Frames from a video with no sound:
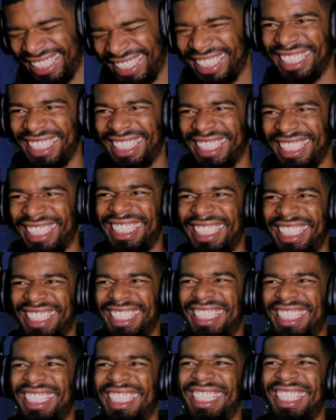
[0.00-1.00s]

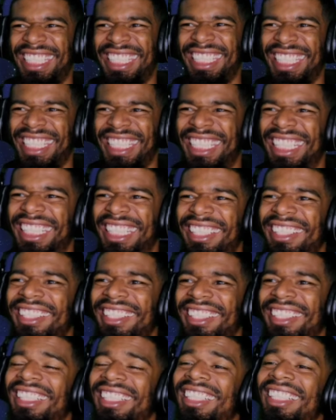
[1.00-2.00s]

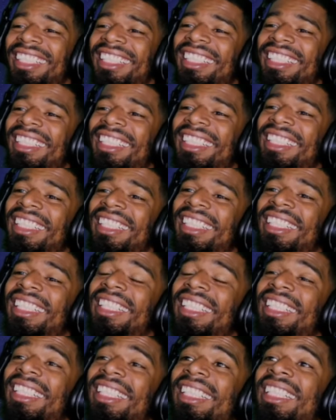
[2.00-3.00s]

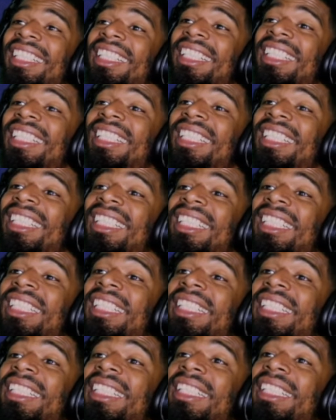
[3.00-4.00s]

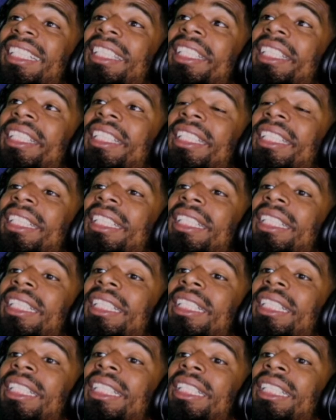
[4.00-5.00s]

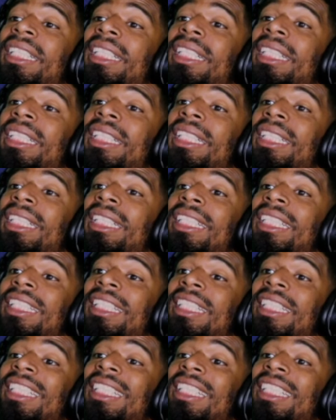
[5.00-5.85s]
(silent)